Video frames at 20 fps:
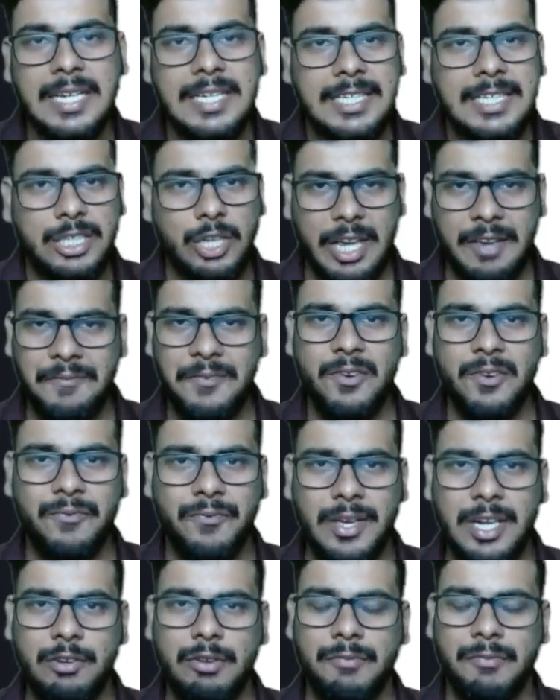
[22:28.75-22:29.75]
So if you
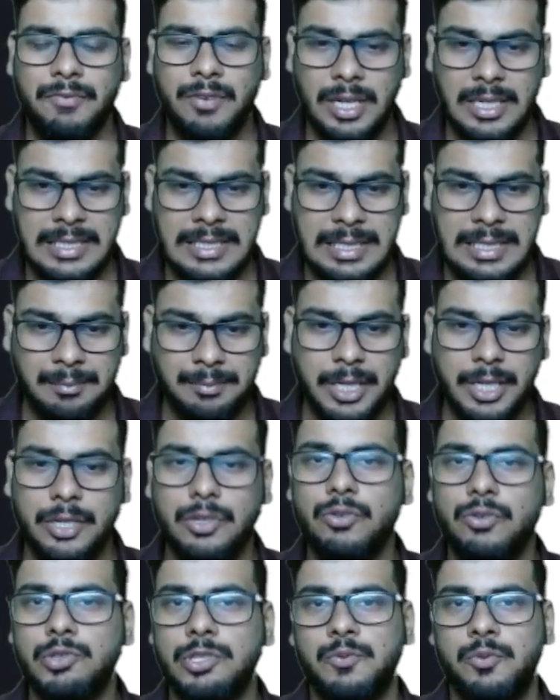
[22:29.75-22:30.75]
feel you have learned something
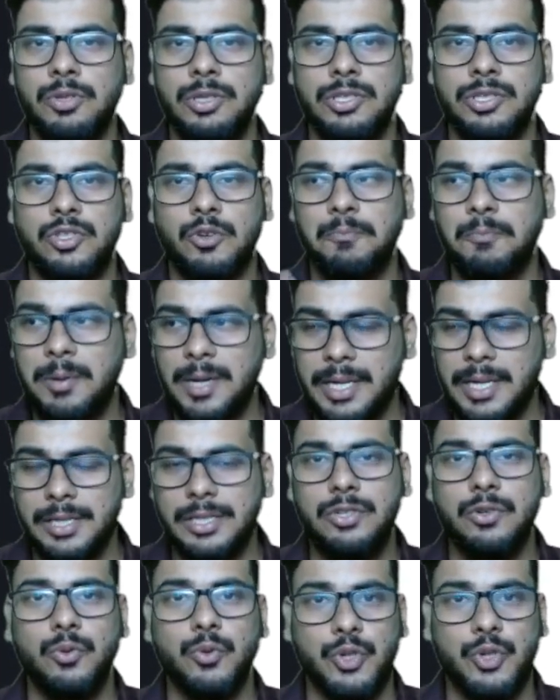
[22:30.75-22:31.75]
useful, so please
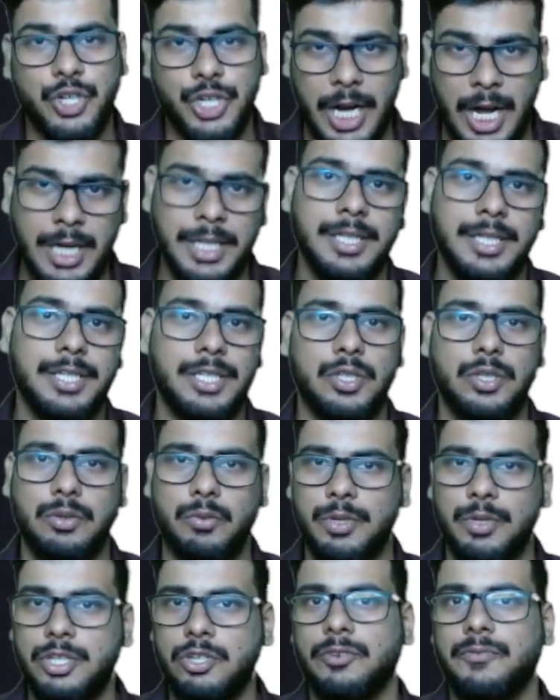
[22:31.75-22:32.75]
do share this
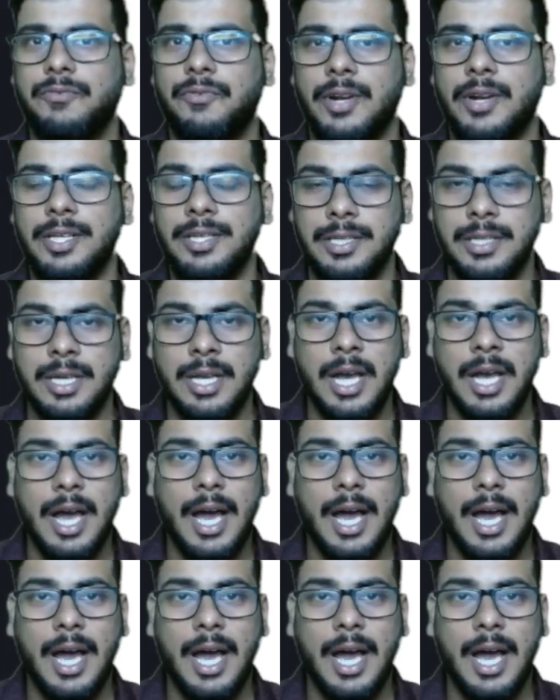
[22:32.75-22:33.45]
with your friends.